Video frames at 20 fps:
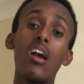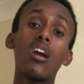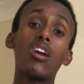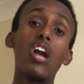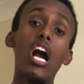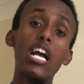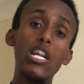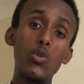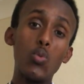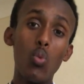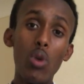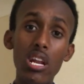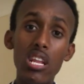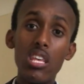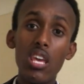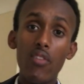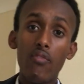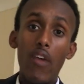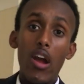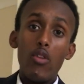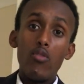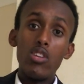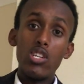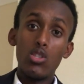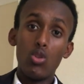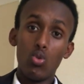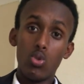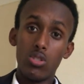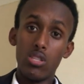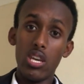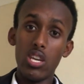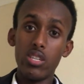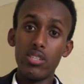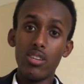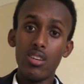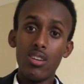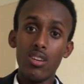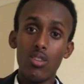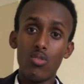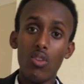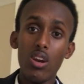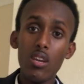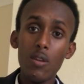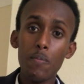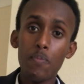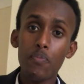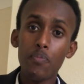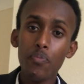God willing, if I reach those stage, right?